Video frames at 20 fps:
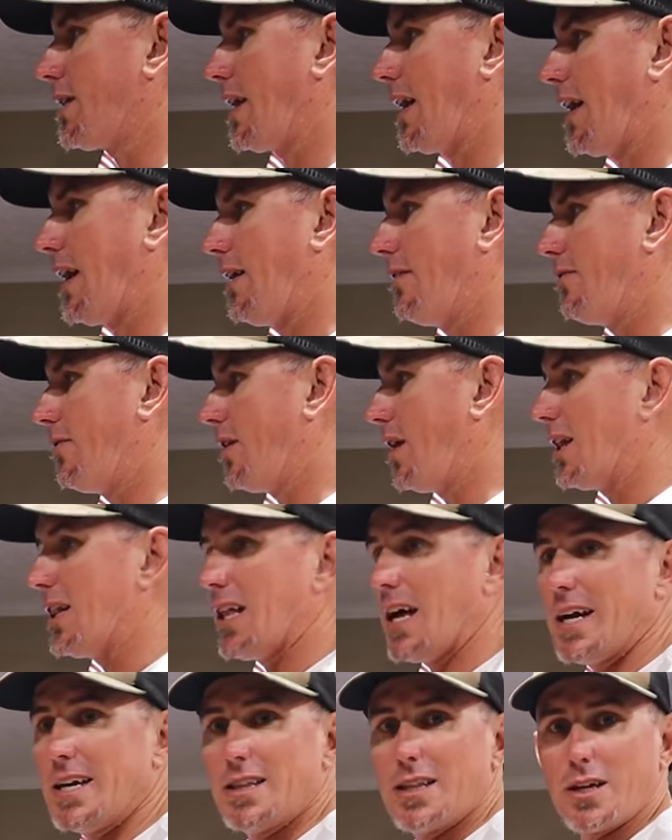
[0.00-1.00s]
They have a
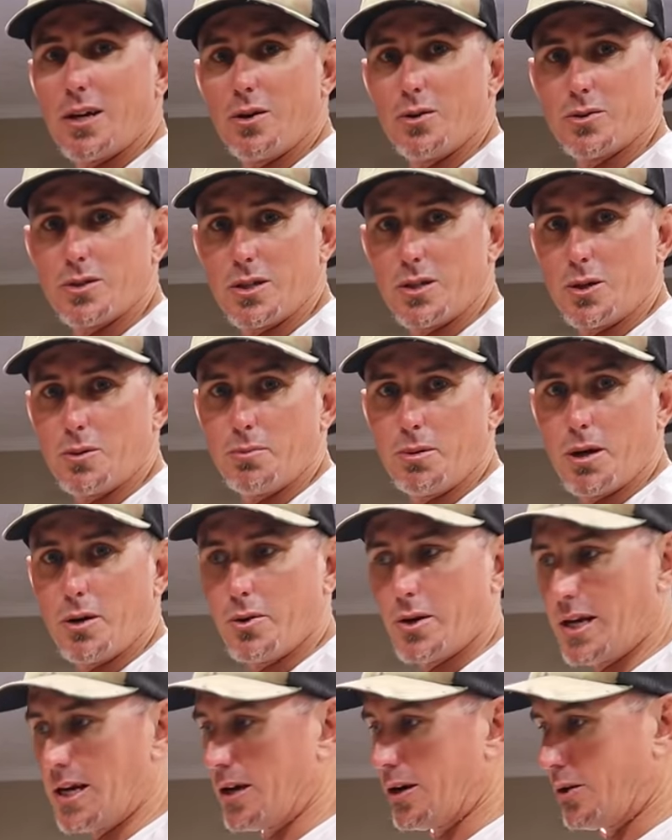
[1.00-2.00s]
light that goes on your bow
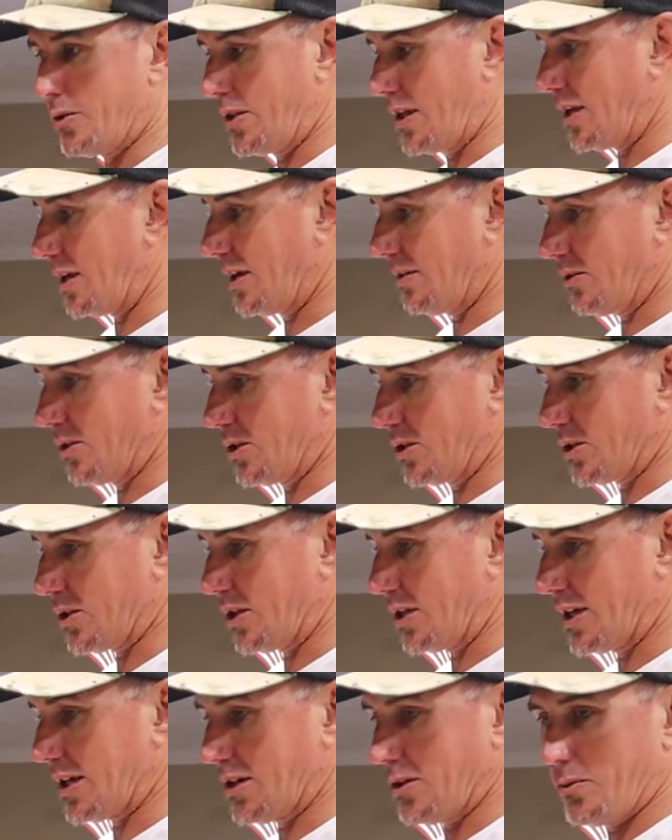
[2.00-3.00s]
and arrow that you have a little
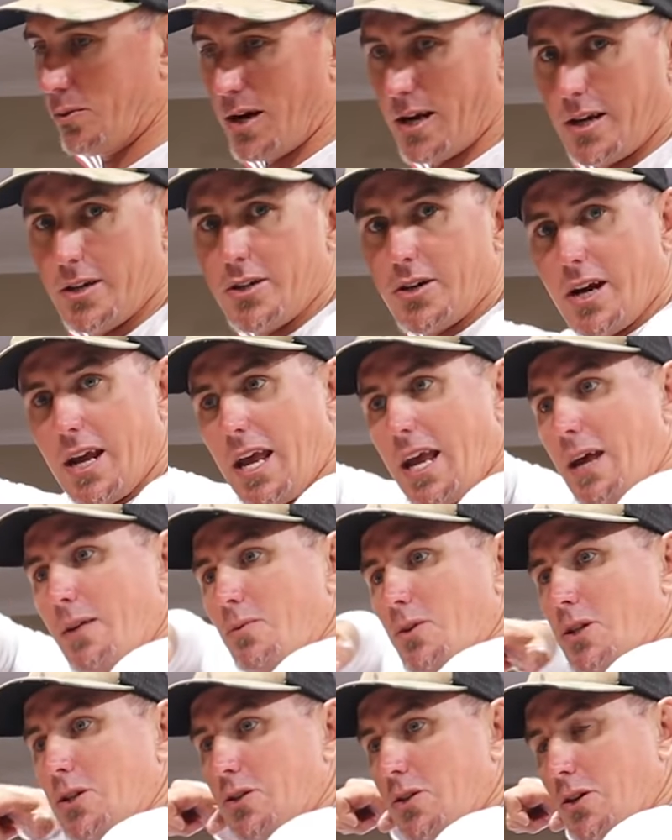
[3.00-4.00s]
clicker right on your hand
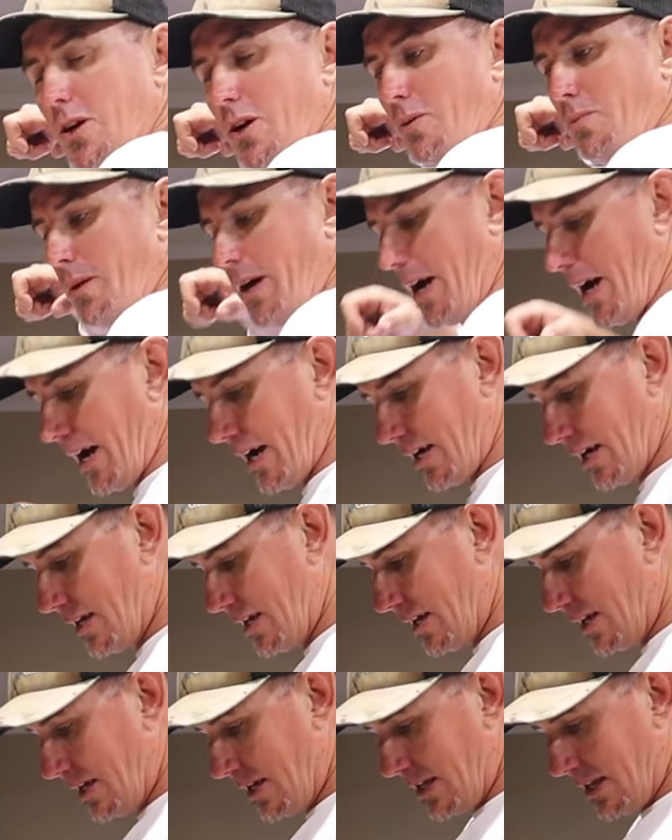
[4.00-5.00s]
when you draw back.
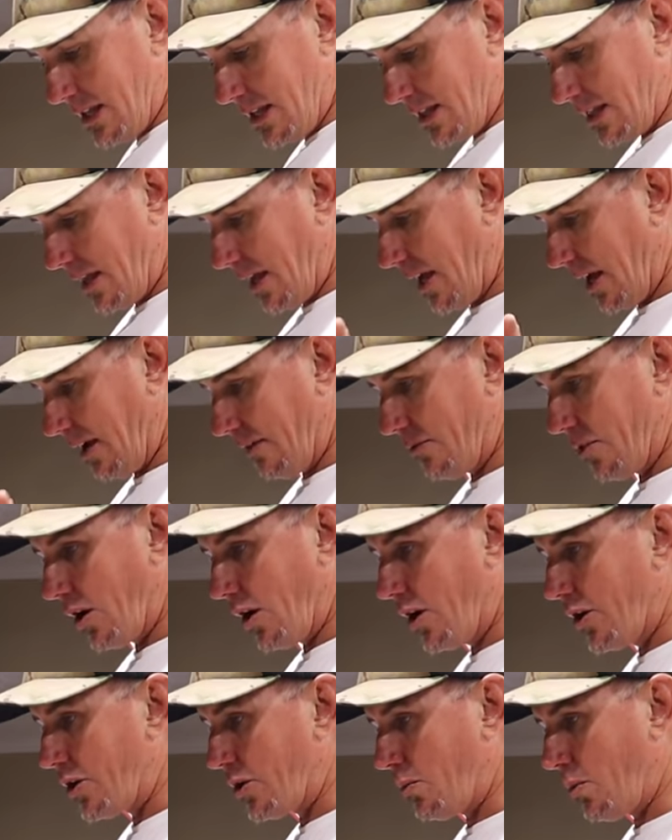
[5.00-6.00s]
They have the
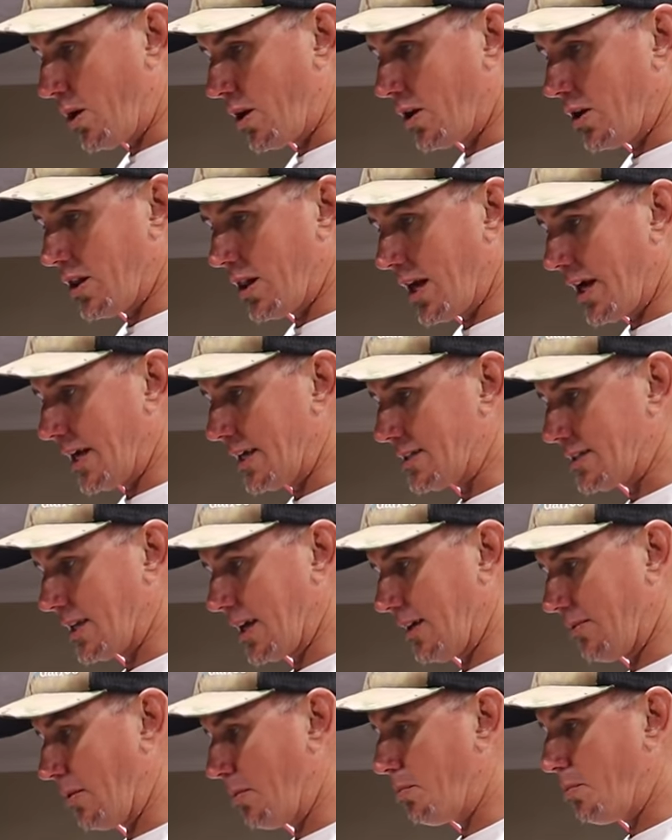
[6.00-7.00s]
underwater lights. They
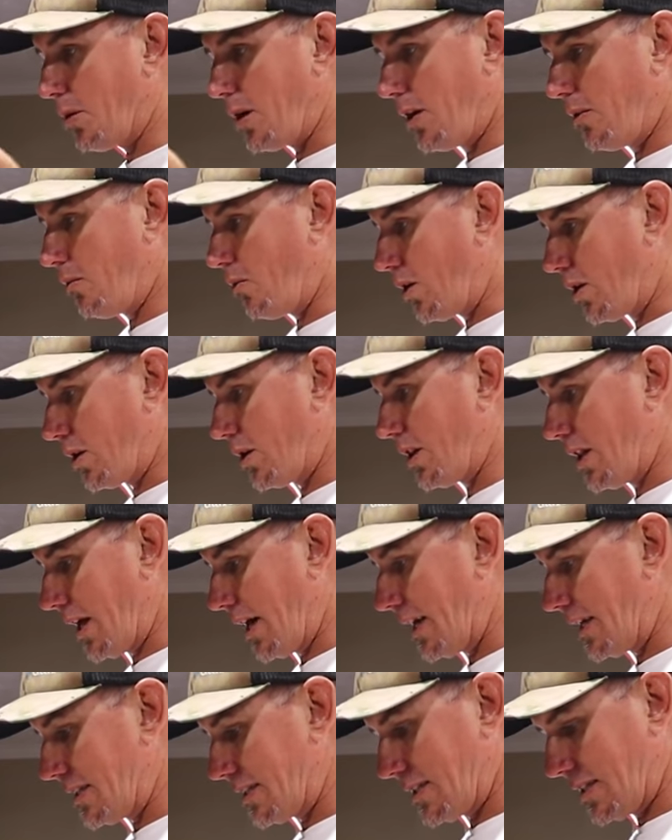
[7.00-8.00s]
have above water
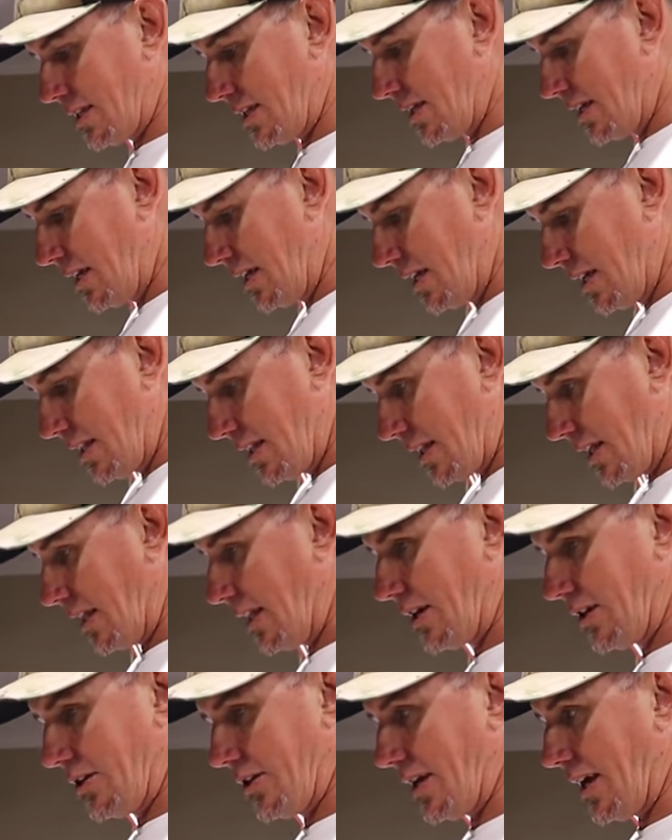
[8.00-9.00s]
lights. They
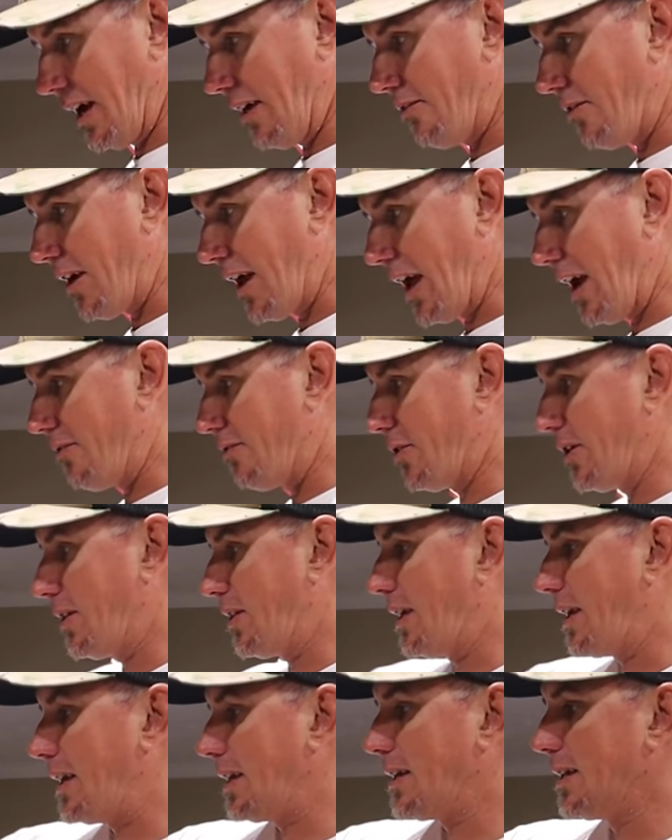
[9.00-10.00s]
literally have
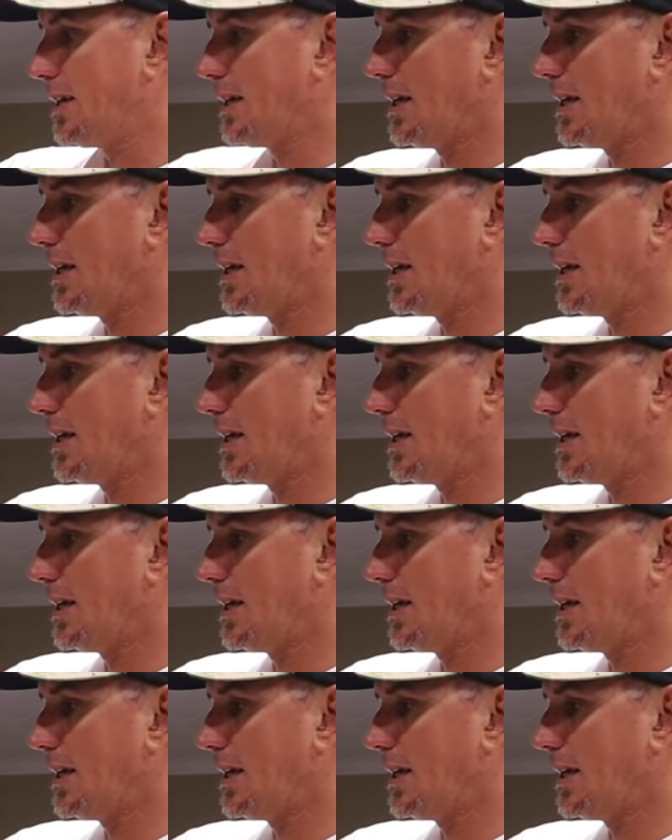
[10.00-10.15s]
everything.